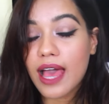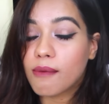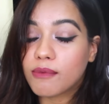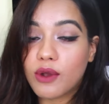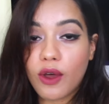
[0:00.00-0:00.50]

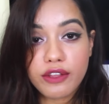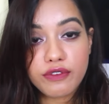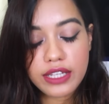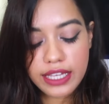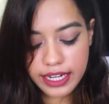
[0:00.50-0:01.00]
I'm not
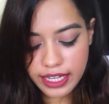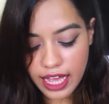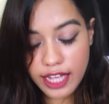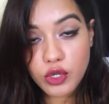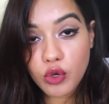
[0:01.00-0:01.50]
even
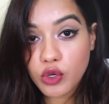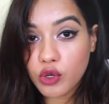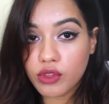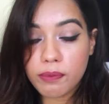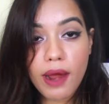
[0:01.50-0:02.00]
kidding. I don't
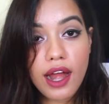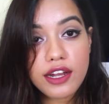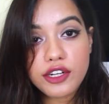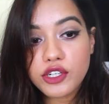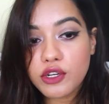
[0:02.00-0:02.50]
go to the
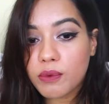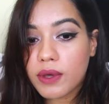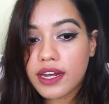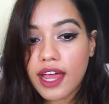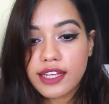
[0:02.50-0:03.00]
parlor to do
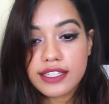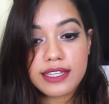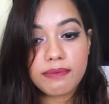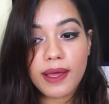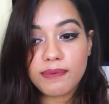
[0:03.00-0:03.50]
it. I
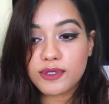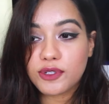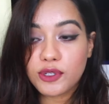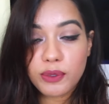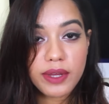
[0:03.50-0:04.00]
sometimes
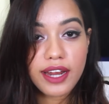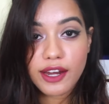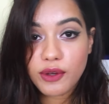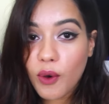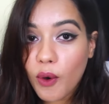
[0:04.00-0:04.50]
don't do it
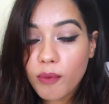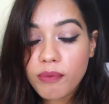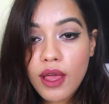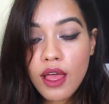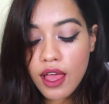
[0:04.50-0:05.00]
at home.